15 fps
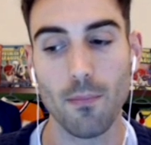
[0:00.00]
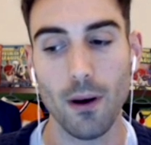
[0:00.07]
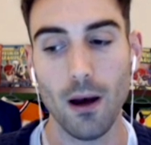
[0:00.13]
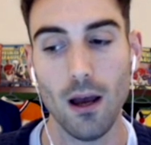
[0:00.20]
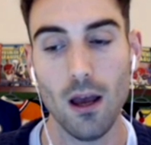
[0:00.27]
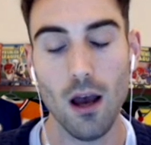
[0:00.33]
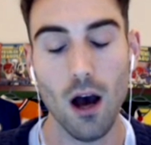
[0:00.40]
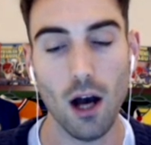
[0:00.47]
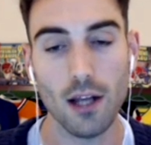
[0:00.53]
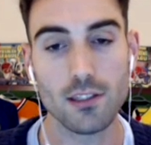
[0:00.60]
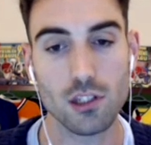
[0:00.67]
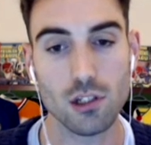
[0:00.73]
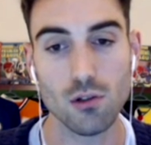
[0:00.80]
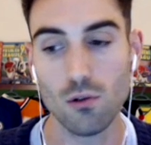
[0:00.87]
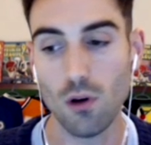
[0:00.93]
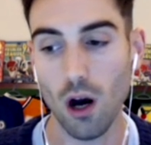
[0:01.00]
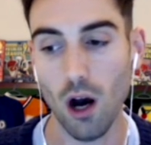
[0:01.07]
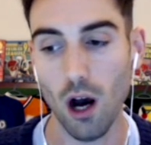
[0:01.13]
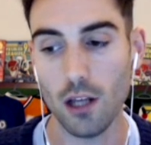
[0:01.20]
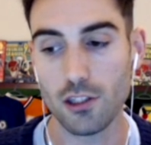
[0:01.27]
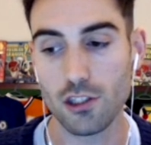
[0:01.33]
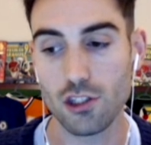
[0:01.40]
but I
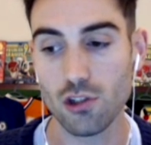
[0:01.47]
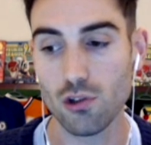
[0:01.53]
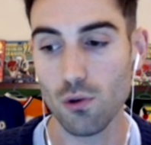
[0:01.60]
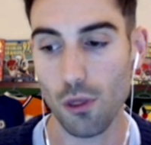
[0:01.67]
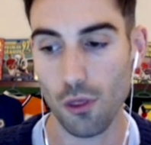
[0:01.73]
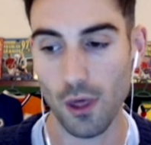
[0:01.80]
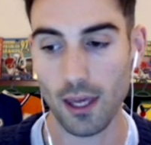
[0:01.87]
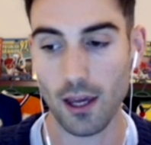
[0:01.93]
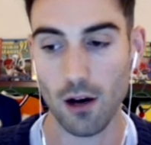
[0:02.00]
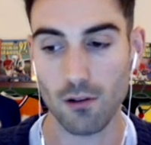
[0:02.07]
do think I